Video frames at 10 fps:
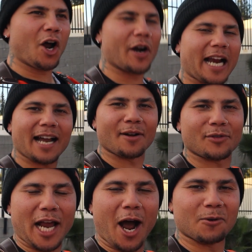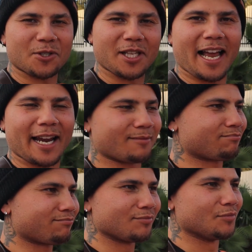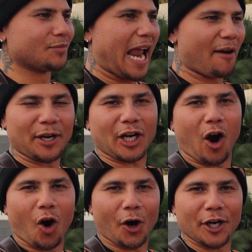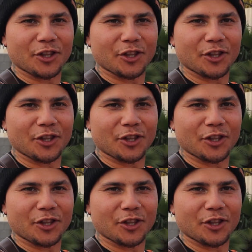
know, it kind of sounds like every car